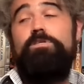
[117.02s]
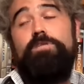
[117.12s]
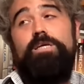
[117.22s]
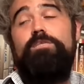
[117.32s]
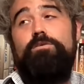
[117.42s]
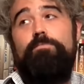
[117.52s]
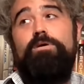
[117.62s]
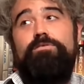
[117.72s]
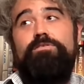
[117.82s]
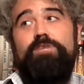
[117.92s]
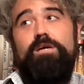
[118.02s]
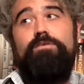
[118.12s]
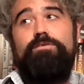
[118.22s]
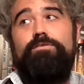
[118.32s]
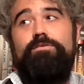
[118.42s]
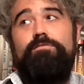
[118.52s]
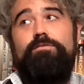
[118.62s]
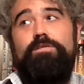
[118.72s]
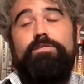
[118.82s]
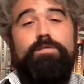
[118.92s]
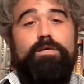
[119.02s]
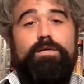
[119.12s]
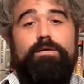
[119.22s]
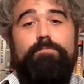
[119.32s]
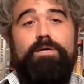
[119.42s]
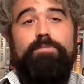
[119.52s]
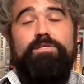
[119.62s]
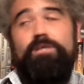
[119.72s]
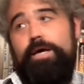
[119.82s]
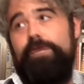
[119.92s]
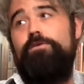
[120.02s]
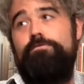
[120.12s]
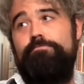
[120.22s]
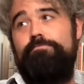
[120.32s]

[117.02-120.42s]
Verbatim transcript: Which cool. tells you about his character, that uh, maybe he's a liar,